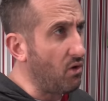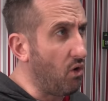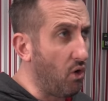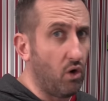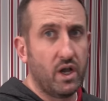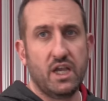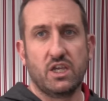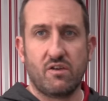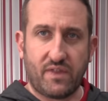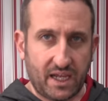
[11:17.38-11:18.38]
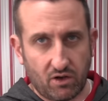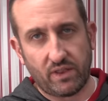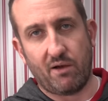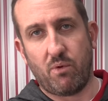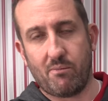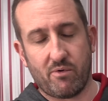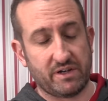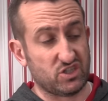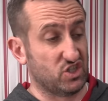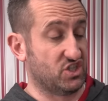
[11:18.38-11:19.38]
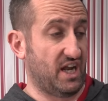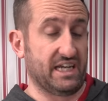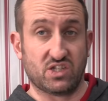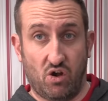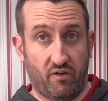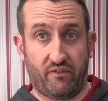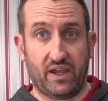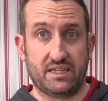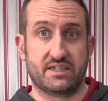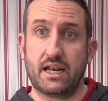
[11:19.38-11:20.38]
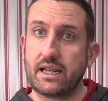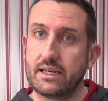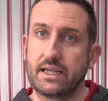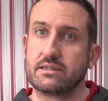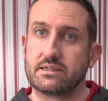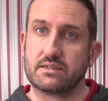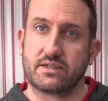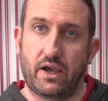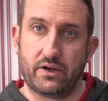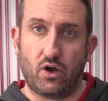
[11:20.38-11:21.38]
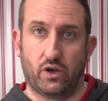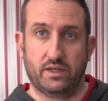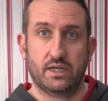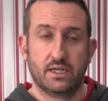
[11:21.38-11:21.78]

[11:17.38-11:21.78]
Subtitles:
or you've then got that one where it just stays off until it needs to turn on.